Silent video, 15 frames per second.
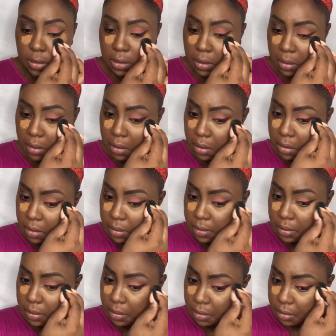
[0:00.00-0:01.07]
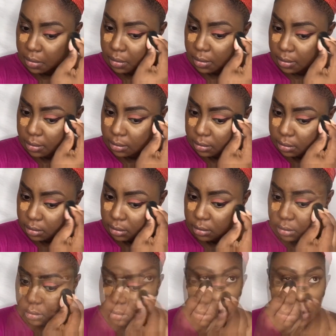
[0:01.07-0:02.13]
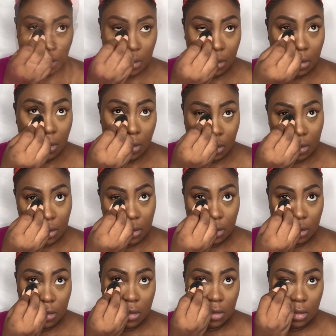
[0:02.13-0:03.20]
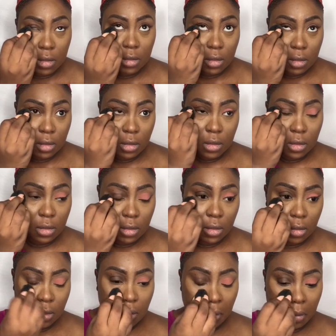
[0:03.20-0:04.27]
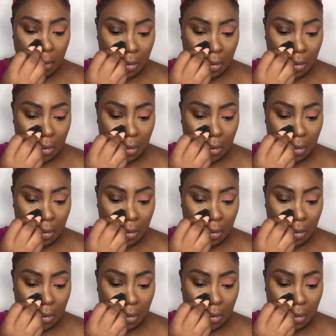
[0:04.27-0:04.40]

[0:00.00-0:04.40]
(no one is talking)